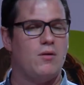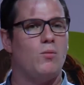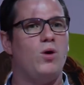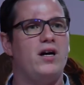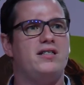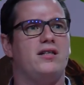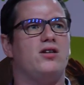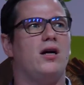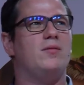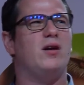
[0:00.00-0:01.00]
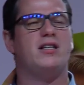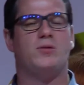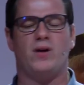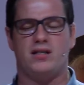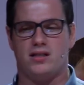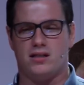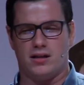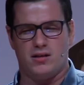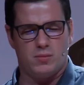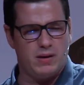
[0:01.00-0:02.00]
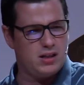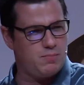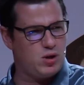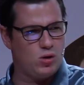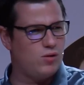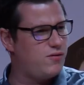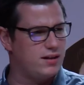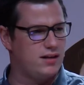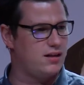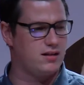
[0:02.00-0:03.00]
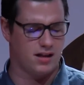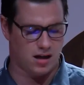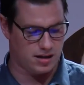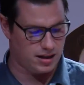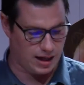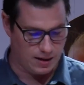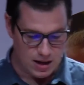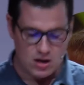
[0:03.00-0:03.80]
Words that try to express this idea as being this pure, fantastic idea.